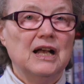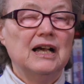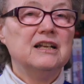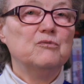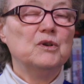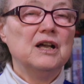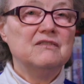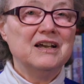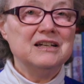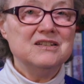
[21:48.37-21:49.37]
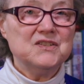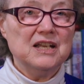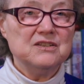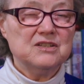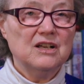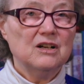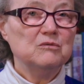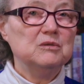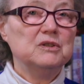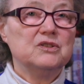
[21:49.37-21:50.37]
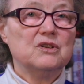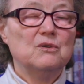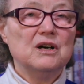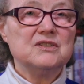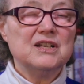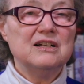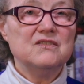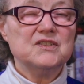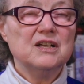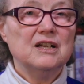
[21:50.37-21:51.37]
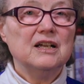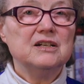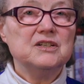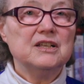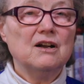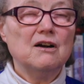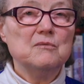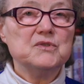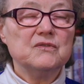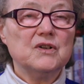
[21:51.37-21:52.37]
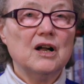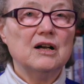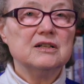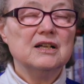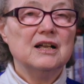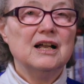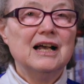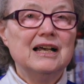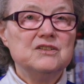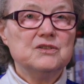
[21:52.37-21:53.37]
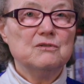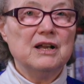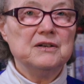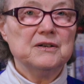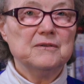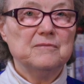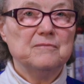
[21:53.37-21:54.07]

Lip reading: And if we have any sense, we will throw ourselves into the arms of God and surrender.